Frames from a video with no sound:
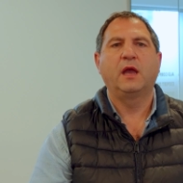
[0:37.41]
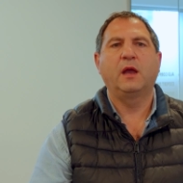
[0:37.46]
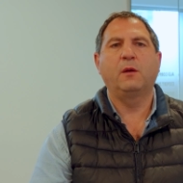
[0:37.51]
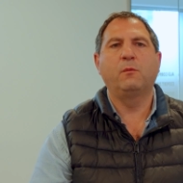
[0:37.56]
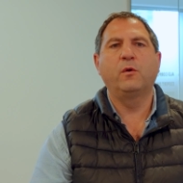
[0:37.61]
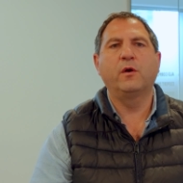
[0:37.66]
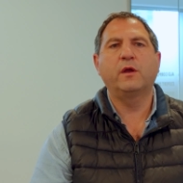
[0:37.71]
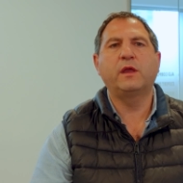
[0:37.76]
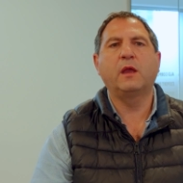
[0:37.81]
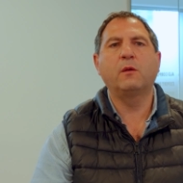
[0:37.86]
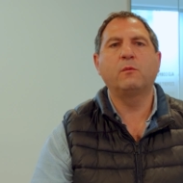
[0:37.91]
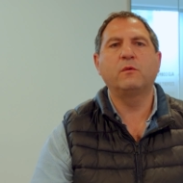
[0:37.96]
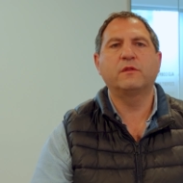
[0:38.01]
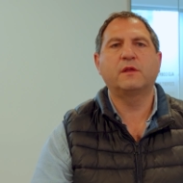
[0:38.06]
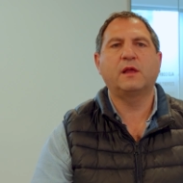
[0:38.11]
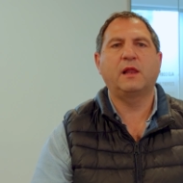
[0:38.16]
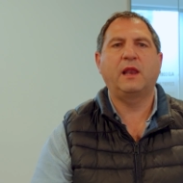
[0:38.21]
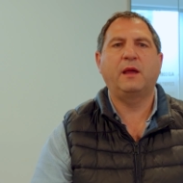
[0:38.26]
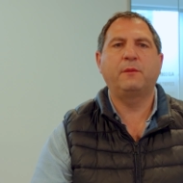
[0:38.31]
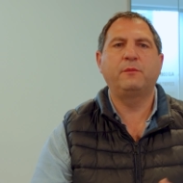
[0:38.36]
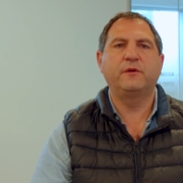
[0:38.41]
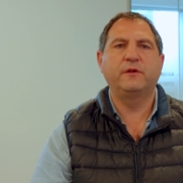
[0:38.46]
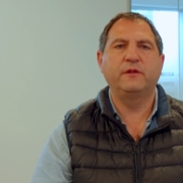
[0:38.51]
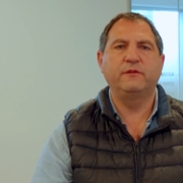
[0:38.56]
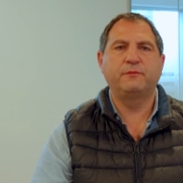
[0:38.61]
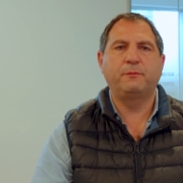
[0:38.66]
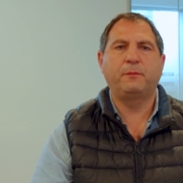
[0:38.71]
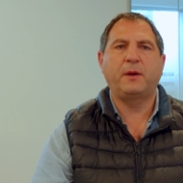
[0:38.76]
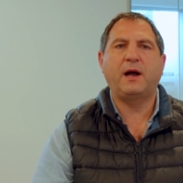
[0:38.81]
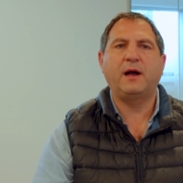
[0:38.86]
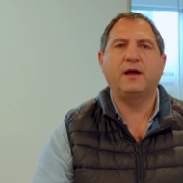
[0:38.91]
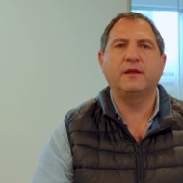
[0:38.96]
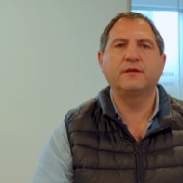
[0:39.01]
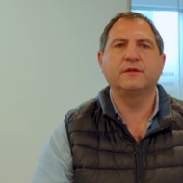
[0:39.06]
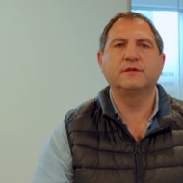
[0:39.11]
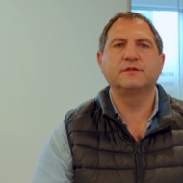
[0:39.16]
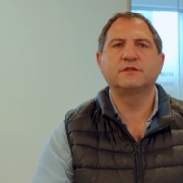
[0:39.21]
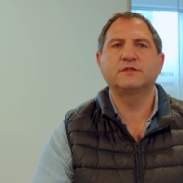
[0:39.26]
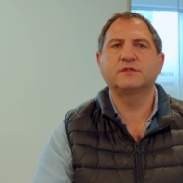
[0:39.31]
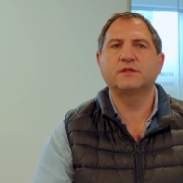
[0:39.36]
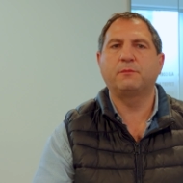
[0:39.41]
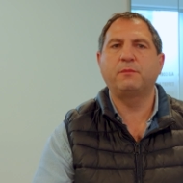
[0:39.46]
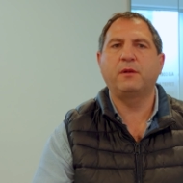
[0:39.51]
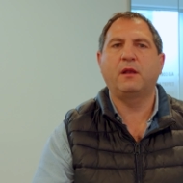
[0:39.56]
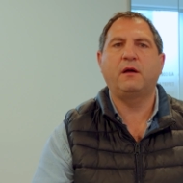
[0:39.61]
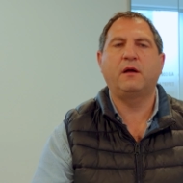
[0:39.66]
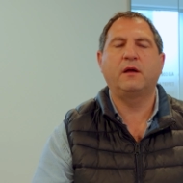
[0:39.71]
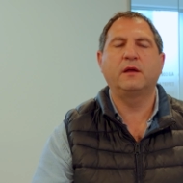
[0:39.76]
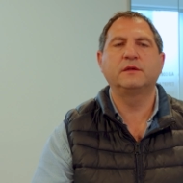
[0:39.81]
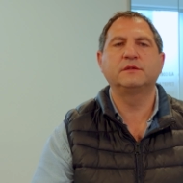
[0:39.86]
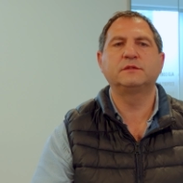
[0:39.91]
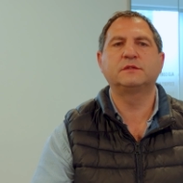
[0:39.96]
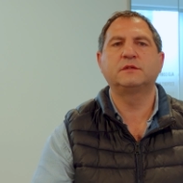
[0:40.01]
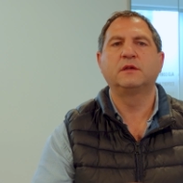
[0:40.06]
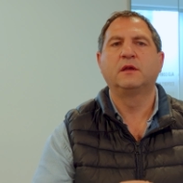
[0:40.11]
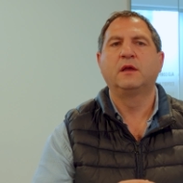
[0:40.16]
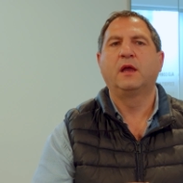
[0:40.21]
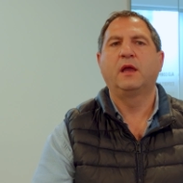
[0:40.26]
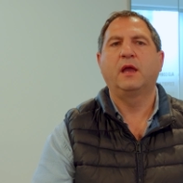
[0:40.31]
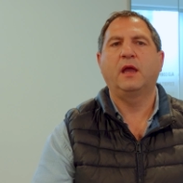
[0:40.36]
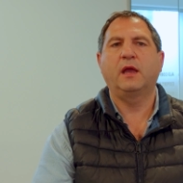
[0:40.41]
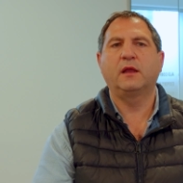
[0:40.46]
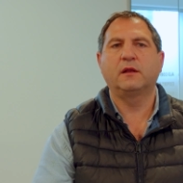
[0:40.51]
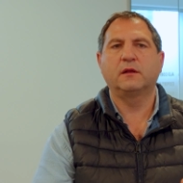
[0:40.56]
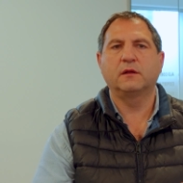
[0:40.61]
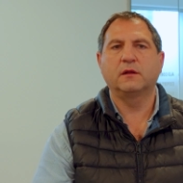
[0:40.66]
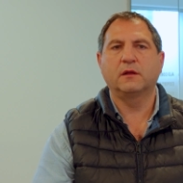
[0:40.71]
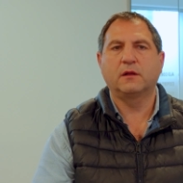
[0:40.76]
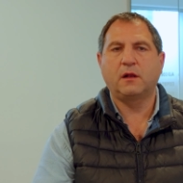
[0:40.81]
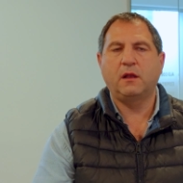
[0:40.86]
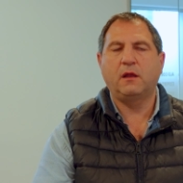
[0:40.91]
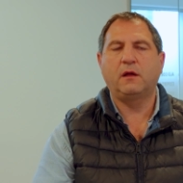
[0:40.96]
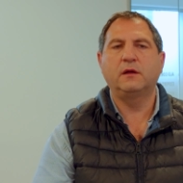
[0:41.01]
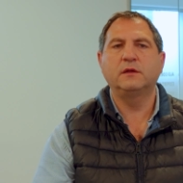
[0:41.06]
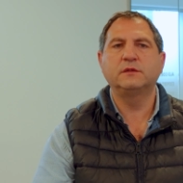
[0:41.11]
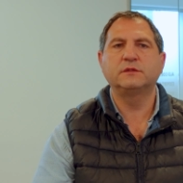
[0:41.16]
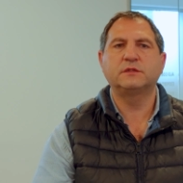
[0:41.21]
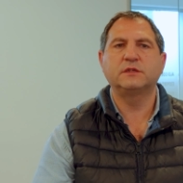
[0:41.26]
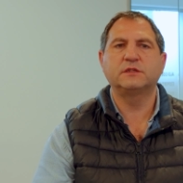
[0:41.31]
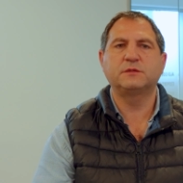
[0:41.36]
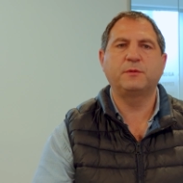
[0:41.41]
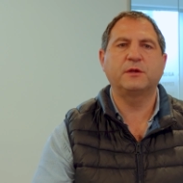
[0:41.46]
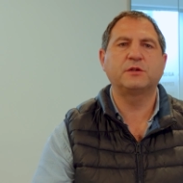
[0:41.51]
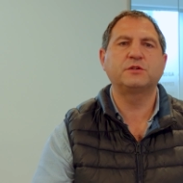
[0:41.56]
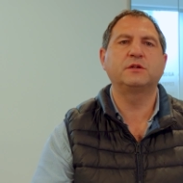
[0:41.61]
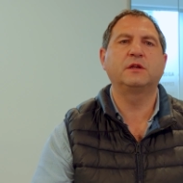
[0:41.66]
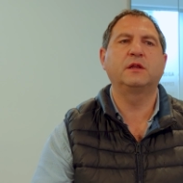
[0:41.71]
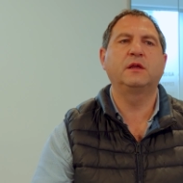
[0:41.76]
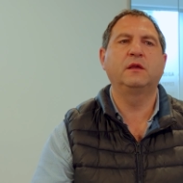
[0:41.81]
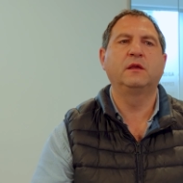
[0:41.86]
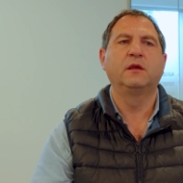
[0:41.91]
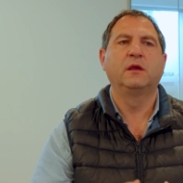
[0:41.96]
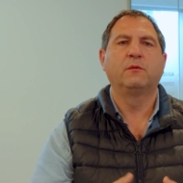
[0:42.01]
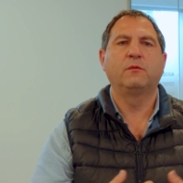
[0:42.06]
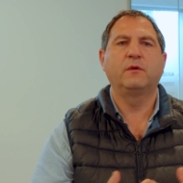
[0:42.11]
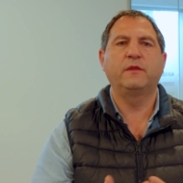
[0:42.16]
and working with collaborative partners, suppliers, and clients, especially